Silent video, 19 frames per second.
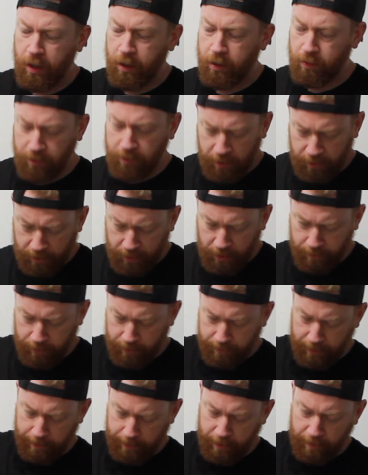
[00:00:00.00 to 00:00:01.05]
The only thing I would
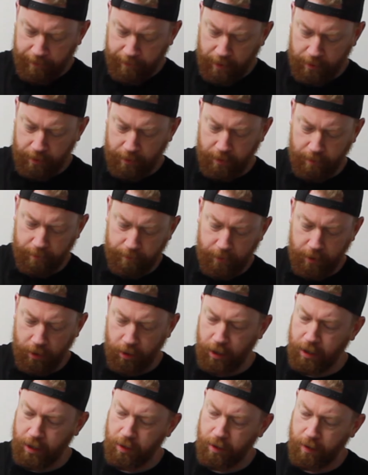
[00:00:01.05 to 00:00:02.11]
maybe have asked him to
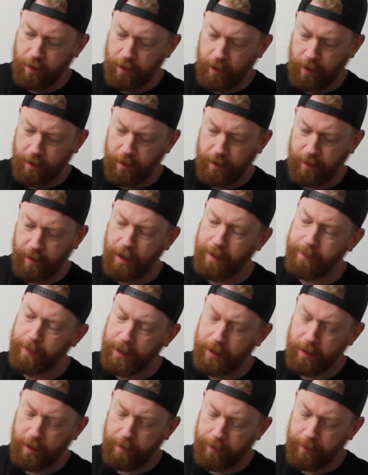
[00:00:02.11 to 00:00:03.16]
change is the type
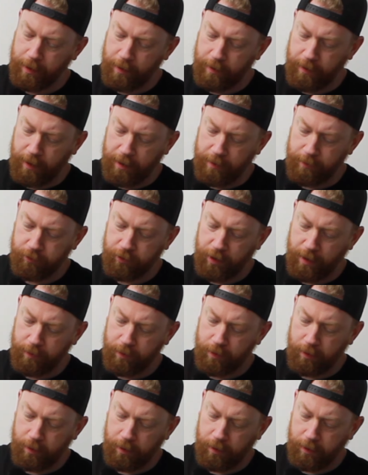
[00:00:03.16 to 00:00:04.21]
of clip that the sternum strap's
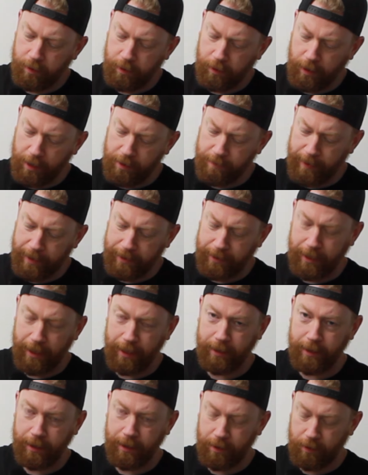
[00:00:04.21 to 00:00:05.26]
got. That's
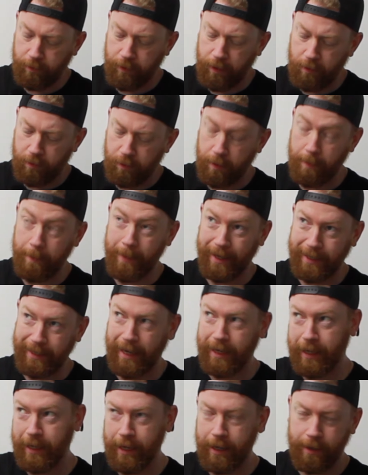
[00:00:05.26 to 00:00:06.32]
magnetic as well.
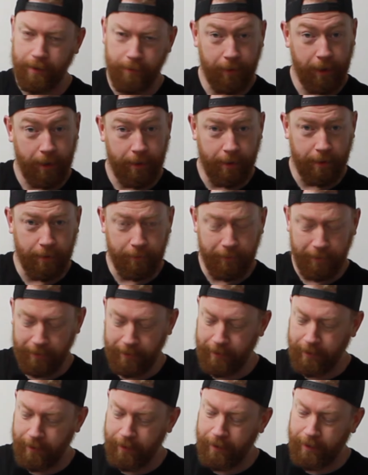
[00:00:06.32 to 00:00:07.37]
Magnetic, I'll get that out.
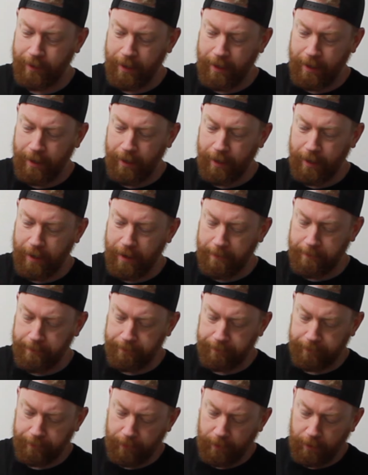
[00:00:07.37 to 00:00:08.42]

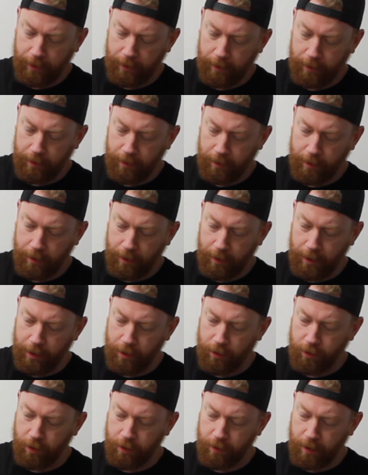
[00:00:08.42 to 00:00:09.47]
And
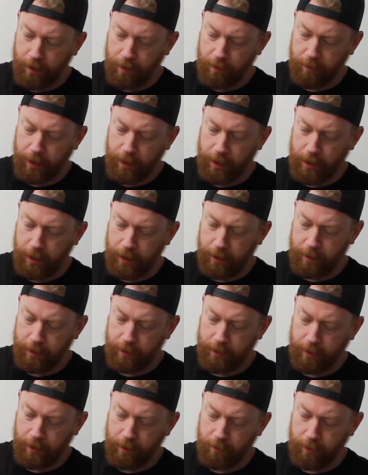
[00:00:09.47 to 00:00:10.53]
it's just a little kind of
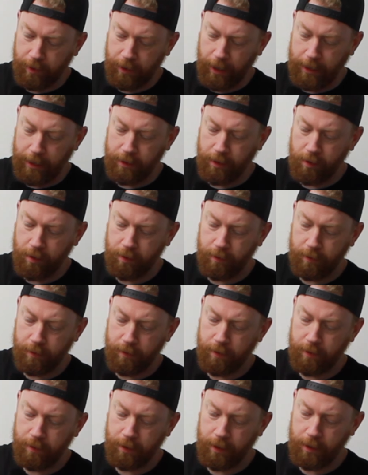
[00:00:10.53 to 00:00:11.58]
little guide lugs
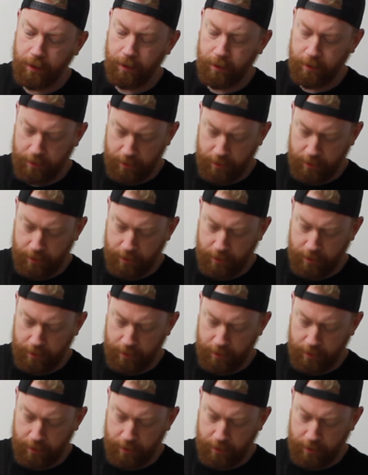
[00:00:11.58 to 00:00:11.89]
here.